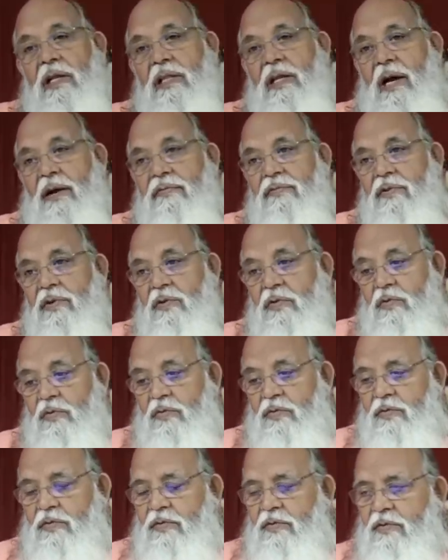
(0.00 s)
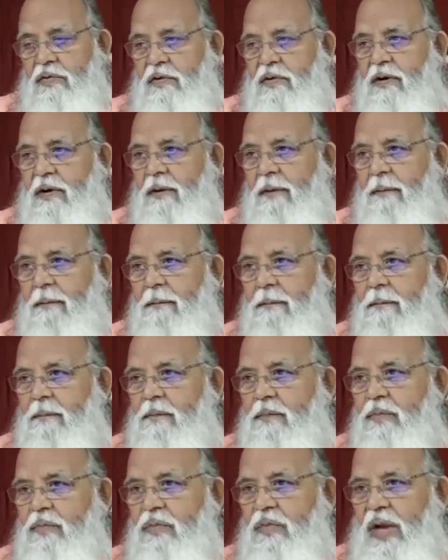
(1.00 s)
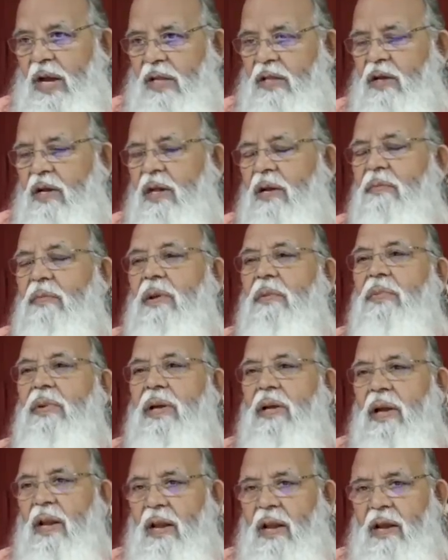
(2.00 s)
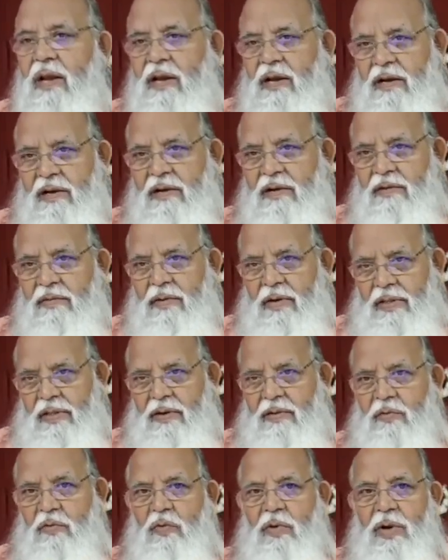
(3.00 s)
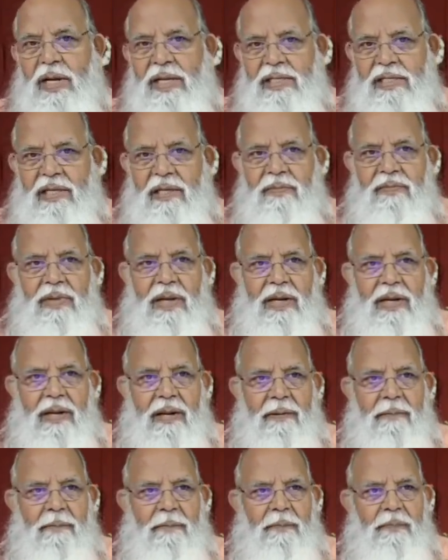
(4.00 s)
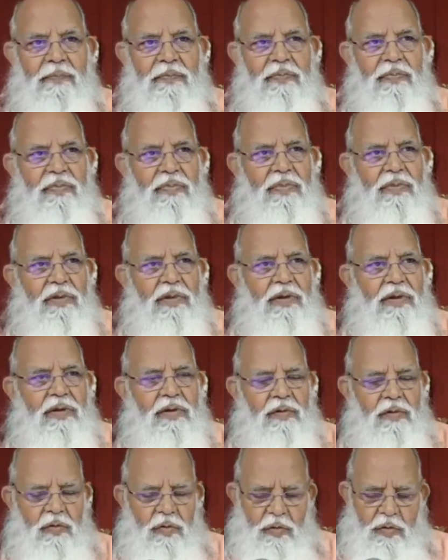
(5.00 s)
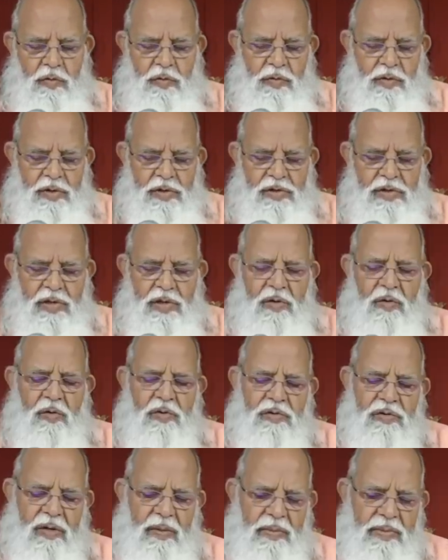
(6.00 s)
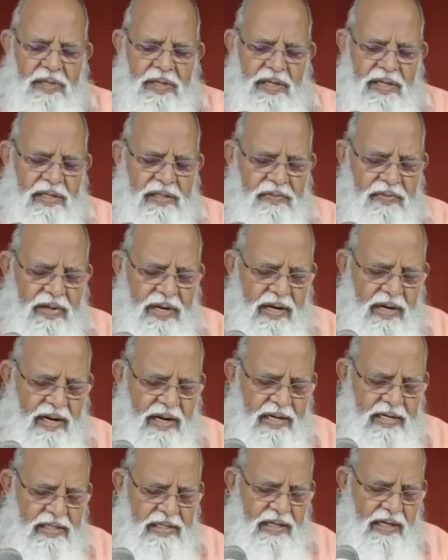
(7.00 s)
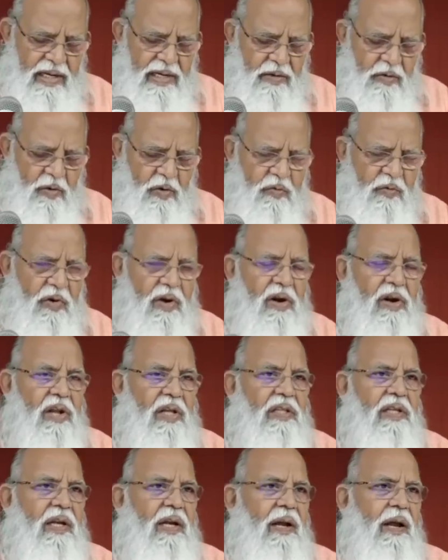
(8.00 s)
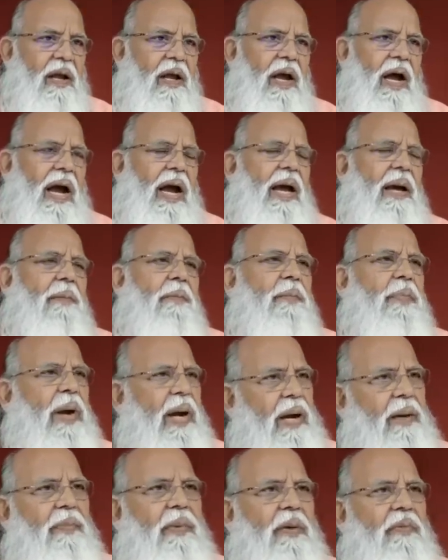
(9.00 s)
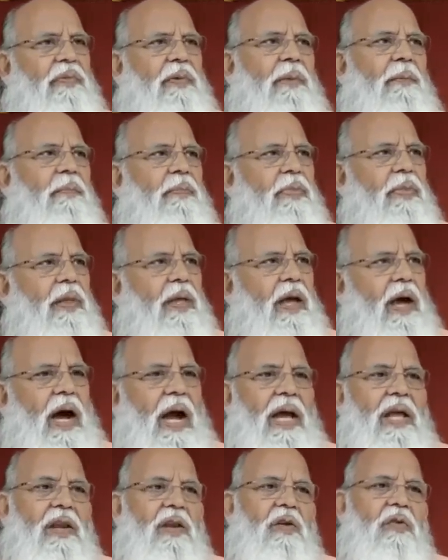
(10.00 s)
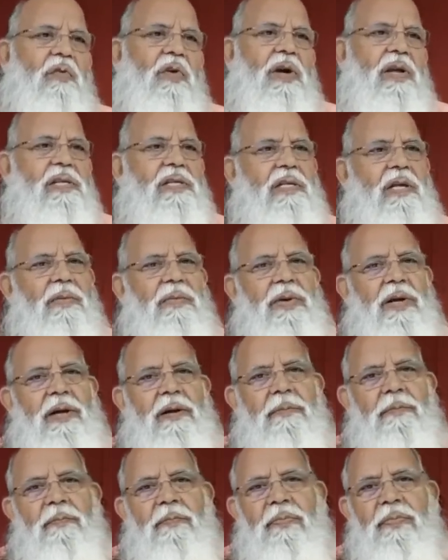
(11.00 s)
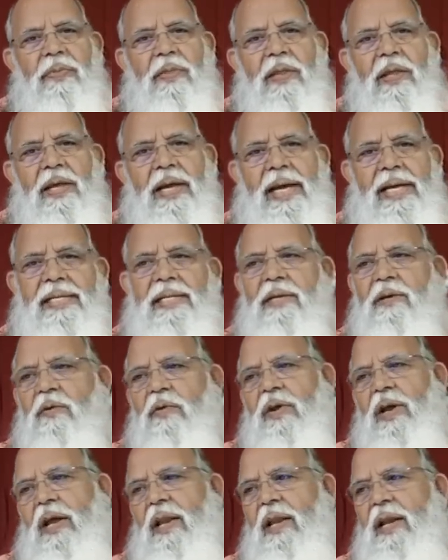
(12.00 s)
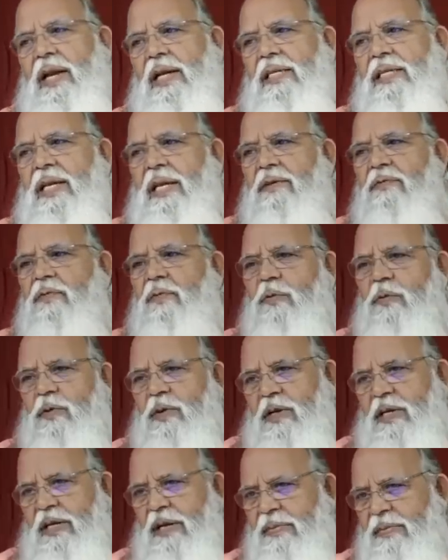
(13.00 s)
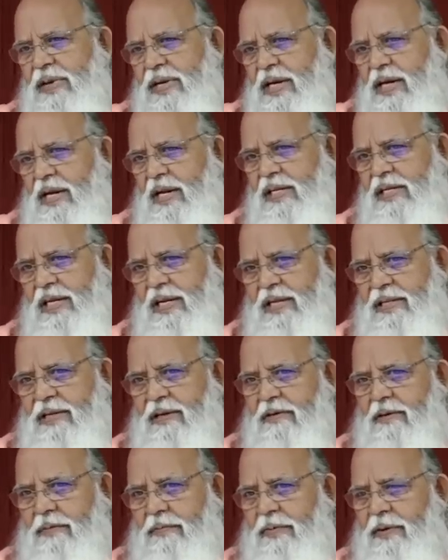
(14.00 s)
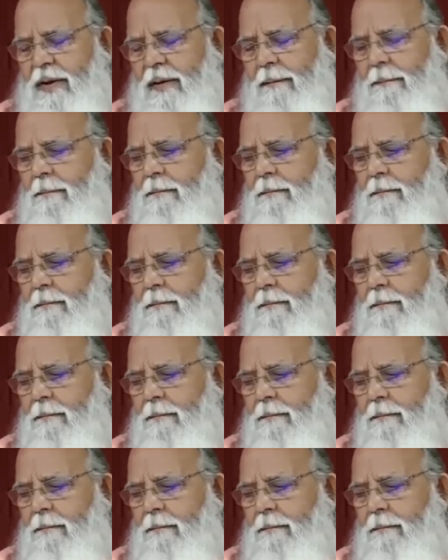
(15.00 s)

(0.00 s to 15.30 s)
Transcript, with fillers: in the afternoon. I thought he may be ill. Otherwise, who can sleep that time? So he said, no Swamiji, he is very lazy and good for nothing. I am fed up of him. I knew what is coming up. I said, okay, let's take food. Immediately change the topic.